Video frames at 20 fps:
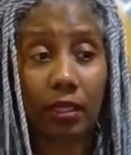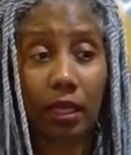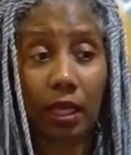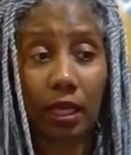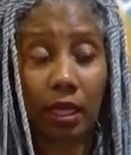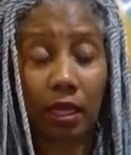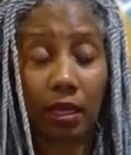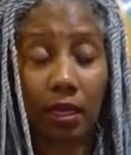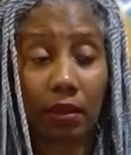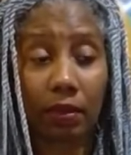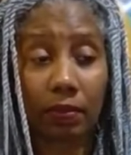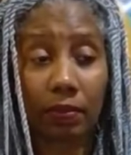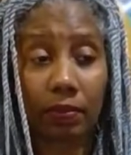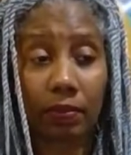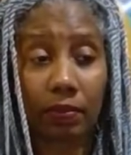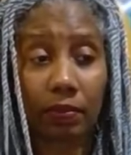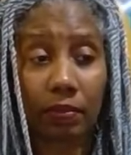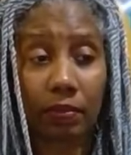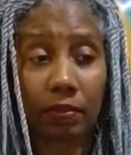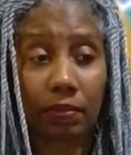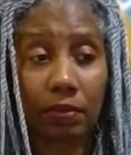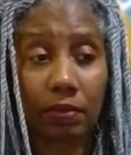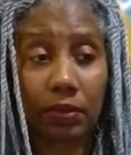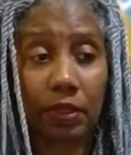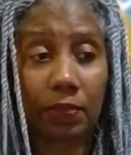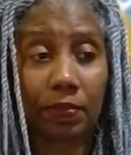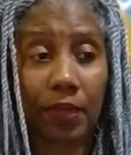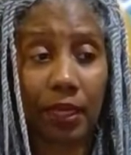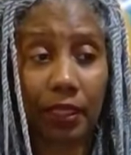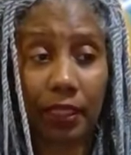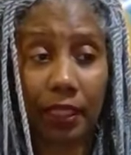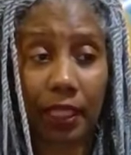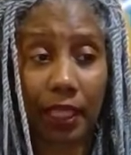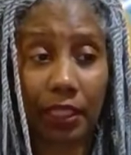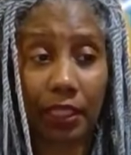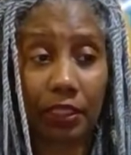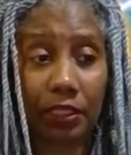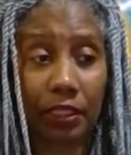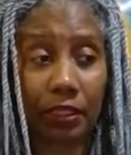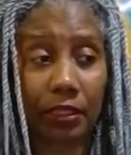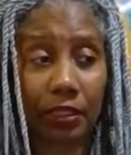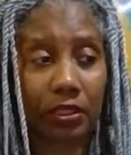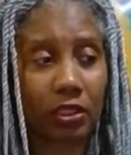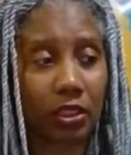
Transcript: the medication.